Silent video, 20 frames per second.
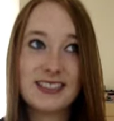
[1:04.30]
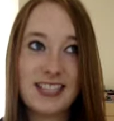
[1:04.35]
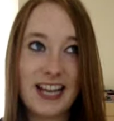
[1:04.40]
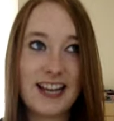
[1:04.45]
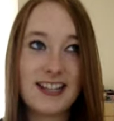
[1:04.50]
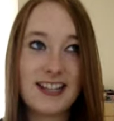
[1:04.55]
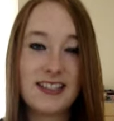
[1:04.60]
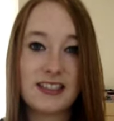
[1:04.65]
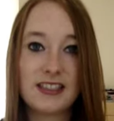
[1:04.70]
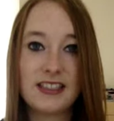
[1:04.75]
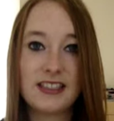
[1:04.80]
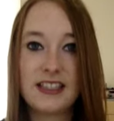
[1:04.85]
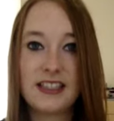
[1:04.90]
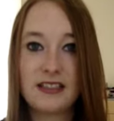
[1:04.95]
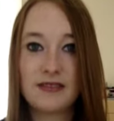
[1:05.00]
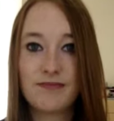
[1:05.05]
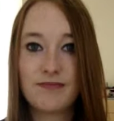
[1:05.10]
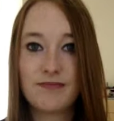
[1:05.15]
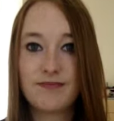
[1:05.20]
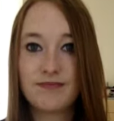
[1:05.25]

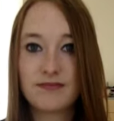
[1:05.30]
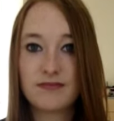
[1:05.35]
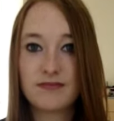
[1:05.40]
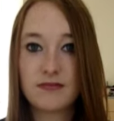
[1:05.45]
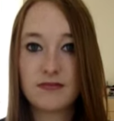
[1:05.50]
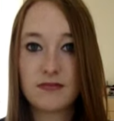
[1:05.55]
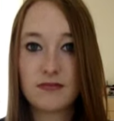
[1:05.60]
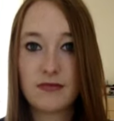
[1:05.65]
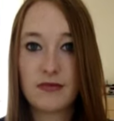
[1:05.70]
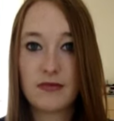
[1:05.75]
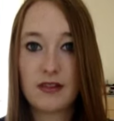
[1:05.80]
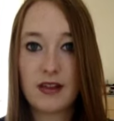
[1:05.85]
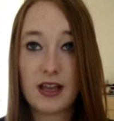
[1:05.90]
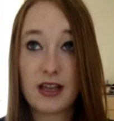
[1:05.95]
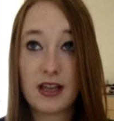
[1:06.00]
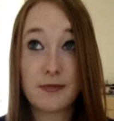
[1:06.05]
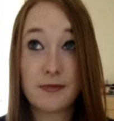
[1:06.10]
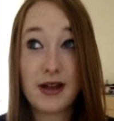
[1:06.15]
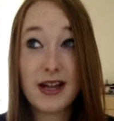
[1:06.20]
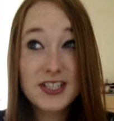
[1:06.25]
technically,
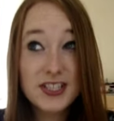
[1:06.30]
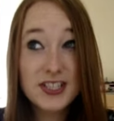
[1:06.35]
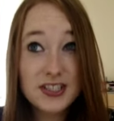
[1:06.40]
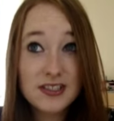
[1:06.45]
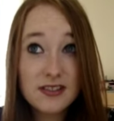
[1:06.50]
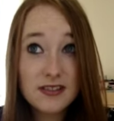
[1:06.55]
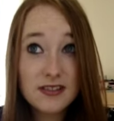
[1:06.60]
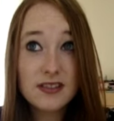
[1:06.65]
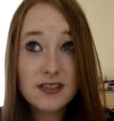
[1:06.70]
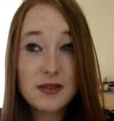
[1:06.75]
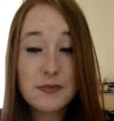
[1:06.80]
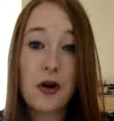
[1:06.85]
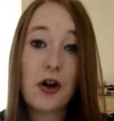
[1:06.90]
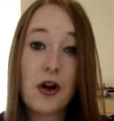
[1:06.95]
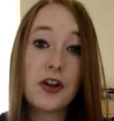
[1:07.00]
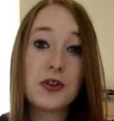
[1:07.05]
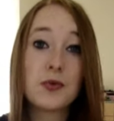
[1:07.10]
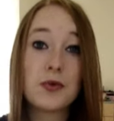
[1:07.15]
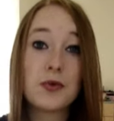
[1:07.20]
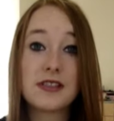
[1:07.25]
I imagine the
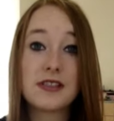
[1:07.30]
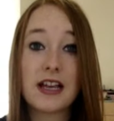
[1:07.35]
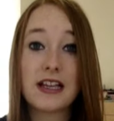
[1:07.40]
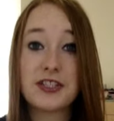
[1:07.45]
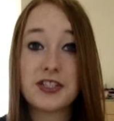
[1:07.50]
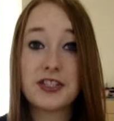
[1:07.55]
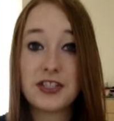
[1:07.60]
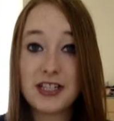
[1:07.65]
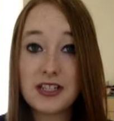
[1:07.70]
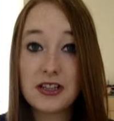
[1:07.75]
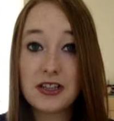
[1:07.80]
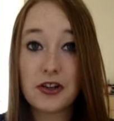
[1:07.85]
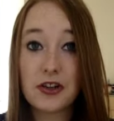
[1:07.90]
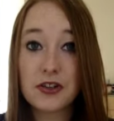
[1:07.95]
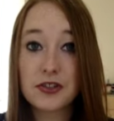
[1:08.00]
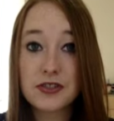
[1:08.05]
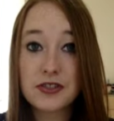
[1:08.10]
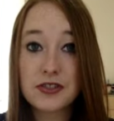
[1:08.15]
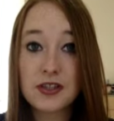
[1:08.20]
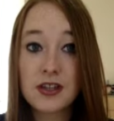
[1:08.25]
point was as she
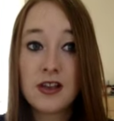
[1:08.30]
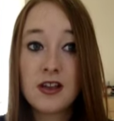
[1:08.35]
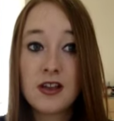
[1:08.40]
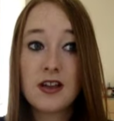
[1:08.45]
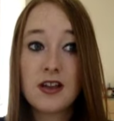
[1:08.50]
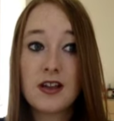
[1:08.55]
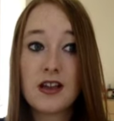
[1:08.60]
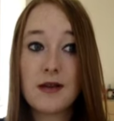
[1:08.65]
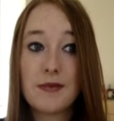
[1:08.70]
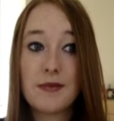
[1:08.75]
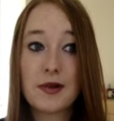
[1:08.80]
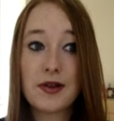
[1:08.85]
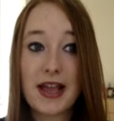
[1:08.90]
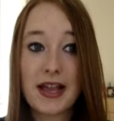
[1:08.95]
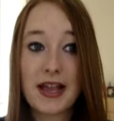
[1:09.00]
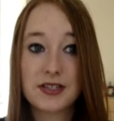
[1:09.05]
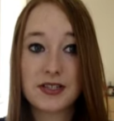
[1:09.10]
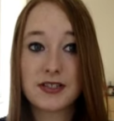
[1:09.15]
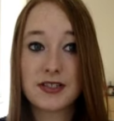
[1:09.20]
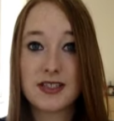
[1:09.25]
learns about
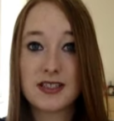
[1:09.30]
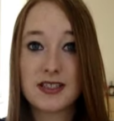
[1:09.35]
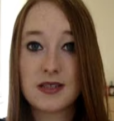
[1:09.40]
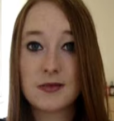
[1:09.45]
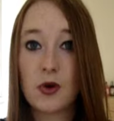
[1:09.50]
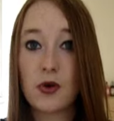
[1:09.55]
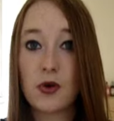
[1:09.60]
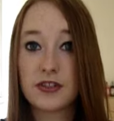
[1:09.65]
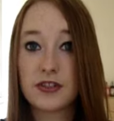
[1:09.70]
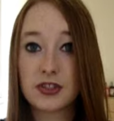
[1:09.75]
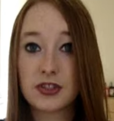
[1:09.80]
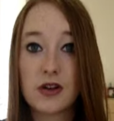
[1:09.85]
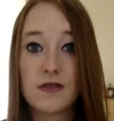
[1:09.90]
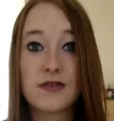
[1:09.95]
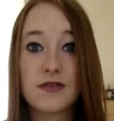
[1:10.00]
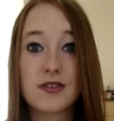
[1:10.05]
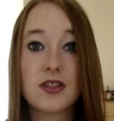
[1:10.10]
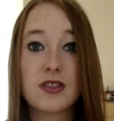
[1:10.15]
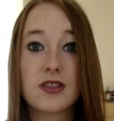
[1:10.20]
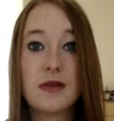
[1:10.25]
exorcism or
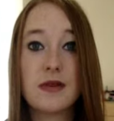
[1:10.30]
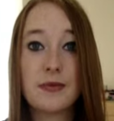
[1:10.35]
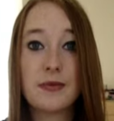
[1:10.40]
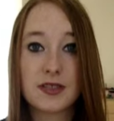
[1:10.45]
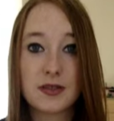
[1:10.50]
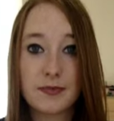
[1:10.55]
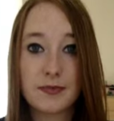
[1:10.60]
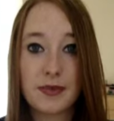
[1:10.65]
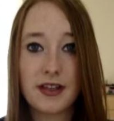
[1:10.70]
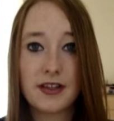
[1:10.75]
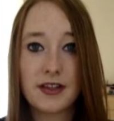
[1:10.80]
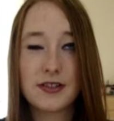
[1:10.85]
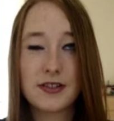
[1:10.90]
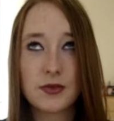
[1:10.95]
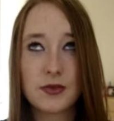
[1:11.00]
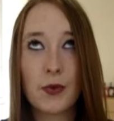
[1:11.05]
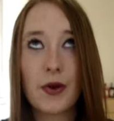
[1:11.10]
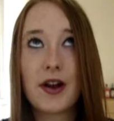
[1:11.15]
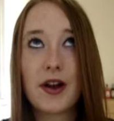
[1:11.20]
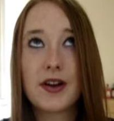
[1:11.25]
discovers other people's
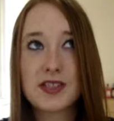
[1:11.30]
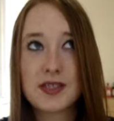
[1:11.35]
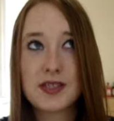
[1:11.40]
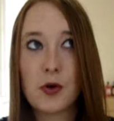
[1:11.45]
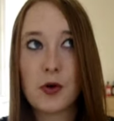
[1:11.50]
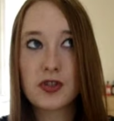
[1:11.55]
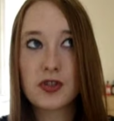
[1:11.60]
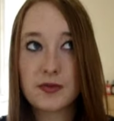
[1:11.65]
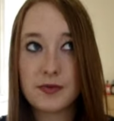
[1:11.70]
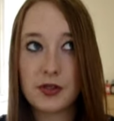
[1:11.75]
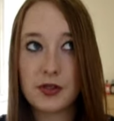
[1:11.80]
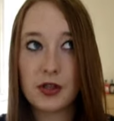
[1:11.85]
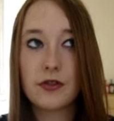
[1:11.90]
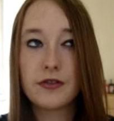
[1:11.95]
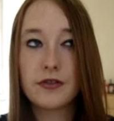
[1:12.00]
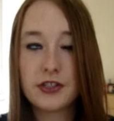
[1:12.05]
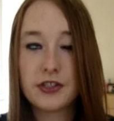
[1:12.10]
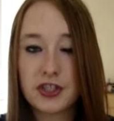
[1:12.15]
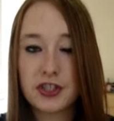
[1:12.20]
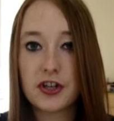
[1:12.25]
opinions, we are supposed to be
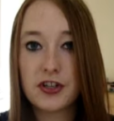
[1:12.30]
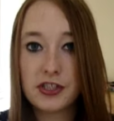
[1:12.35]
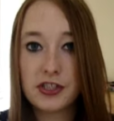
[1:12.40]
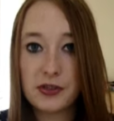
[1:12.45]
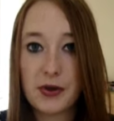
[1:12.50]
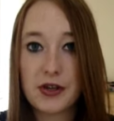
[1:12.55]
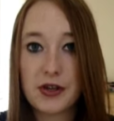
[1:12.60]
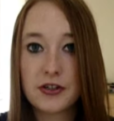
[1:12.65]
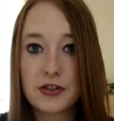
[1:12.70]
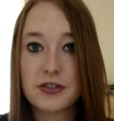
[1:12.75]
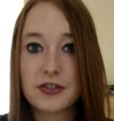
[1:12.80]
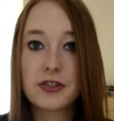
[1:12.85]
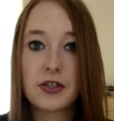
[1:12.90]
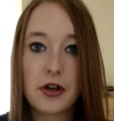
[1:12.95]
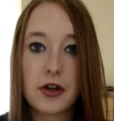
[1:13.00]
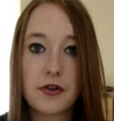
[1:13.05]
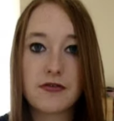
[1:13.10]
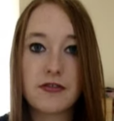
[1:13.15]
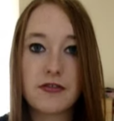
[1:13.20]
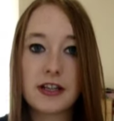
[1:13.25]
on this journey with her
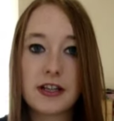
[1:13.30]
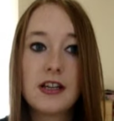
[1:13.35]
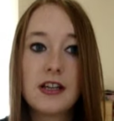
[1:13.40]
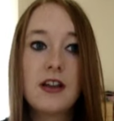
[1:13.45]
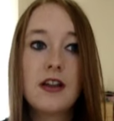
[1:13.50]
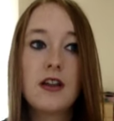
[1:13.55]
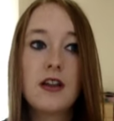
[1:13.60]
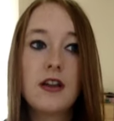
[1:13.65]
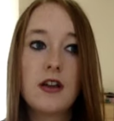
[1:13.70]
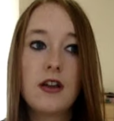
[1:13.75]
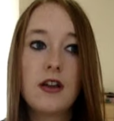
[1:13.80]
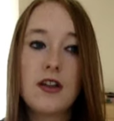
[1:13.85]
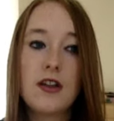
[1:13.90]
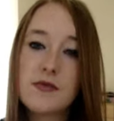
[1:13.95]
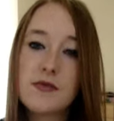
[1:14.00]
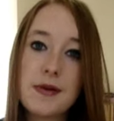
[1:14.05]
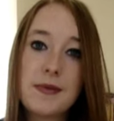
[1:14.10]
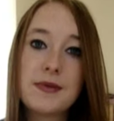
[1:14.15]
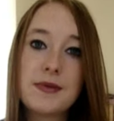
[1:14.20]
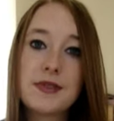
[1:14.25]
discovering
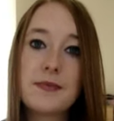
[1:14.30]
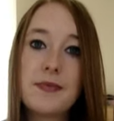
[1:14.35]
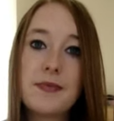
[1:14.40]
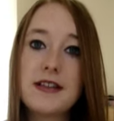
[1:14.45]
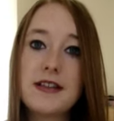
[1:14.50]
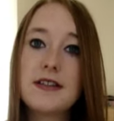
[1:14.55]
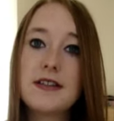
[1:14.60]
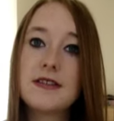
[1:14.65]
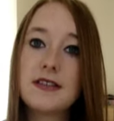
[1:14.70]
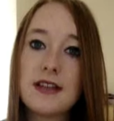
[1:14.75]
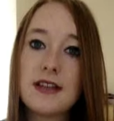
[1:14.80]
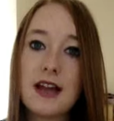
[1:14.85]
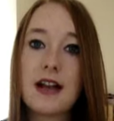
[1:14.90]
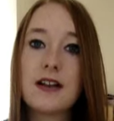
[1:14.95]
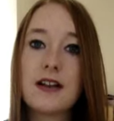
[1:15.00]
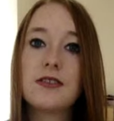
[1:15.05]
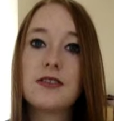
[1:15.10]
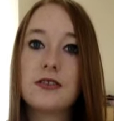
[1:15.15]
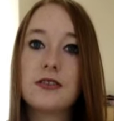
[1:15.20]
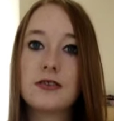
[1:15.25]
other people's opinions and
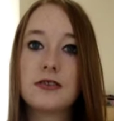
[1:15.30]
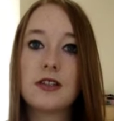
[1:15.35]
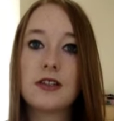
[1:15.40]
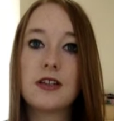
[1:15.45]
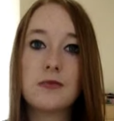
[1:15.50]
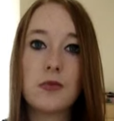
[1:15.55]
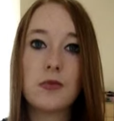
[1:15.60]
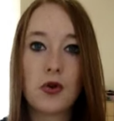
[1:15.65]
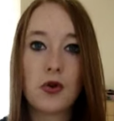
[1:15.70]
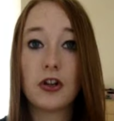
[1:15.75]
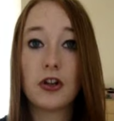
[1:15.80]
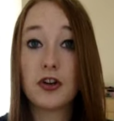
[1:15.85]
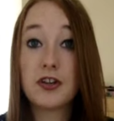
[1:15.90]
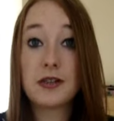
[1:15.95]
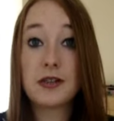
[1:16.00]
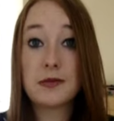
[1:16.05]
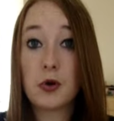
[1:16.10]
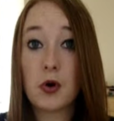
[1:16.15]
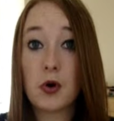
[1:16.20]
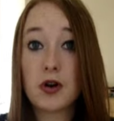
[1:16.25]
angles and more,
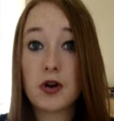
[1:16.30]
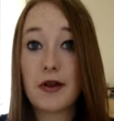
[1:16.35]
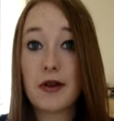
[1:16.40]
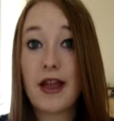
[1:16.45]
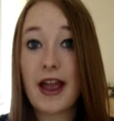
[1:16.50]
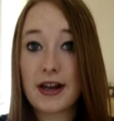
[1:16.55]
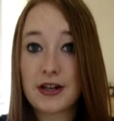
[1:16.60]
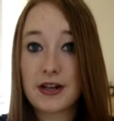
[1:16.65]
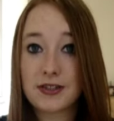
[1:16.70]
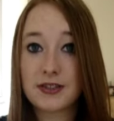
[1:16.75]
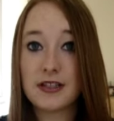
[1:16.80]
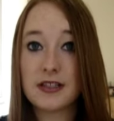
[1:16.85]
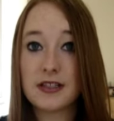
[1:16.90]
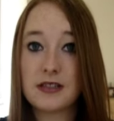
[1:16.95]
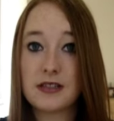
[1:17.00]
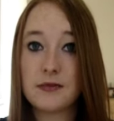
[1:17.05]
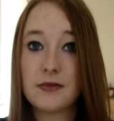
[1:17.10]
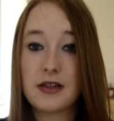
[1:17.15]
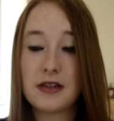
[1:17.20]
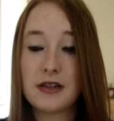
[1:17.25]
learning more about
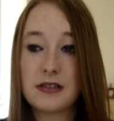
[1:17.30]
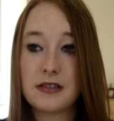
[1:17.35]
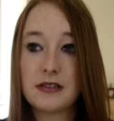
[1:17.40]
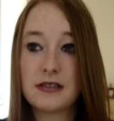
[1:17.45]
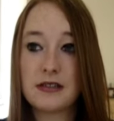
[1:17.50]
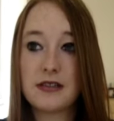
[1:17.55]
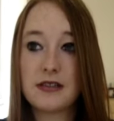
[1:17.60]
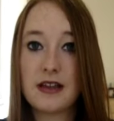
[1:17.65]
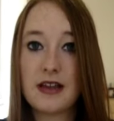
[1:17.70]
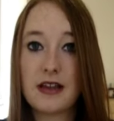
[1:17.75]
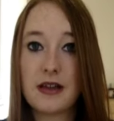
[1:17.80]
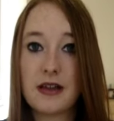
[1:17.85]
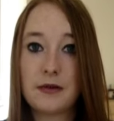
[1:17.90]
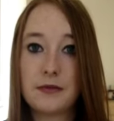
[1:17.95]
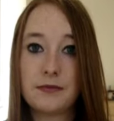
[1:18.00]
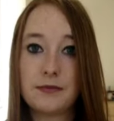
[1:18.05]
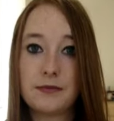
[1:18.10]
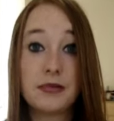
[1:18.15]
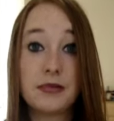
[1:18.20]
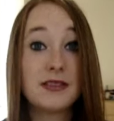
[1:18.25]
exorcism and
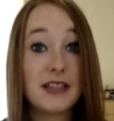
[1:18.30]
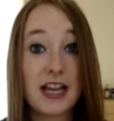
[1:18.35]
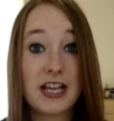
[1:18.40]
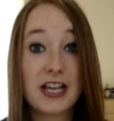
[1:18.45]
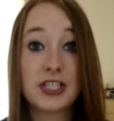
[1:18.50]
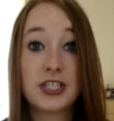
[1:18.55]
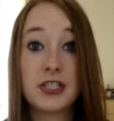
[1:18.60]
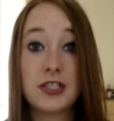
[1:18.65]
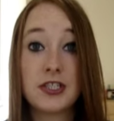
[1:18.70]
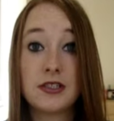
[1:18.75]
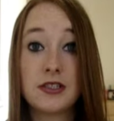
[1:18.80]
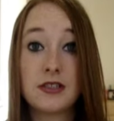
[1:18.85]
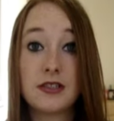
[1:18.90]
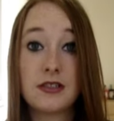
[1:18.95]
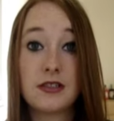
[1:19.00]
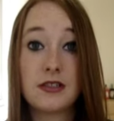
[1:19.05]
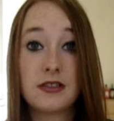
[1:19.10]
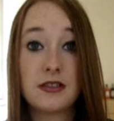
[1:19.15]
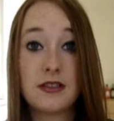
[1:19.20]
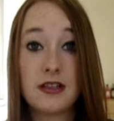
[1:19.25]
um, possession
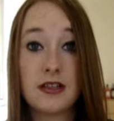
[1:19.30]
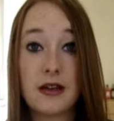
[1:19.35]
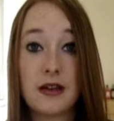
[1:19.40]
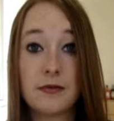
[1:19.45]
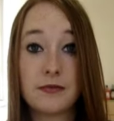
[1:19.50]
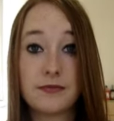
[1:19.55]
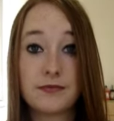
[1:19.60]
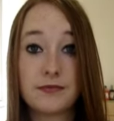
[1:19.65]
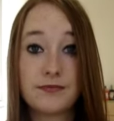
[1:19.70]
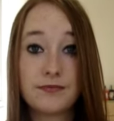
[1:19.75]
and um,